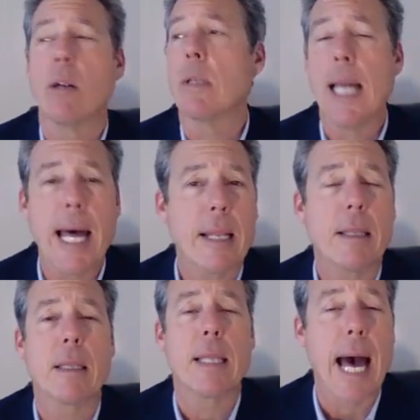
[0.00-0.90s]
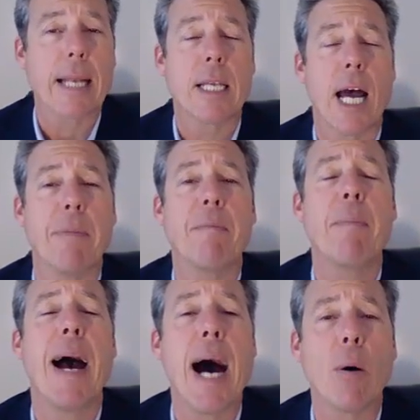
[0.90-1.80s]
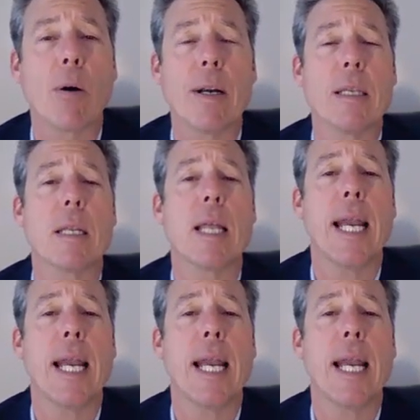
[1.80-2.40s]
We don't let that type of power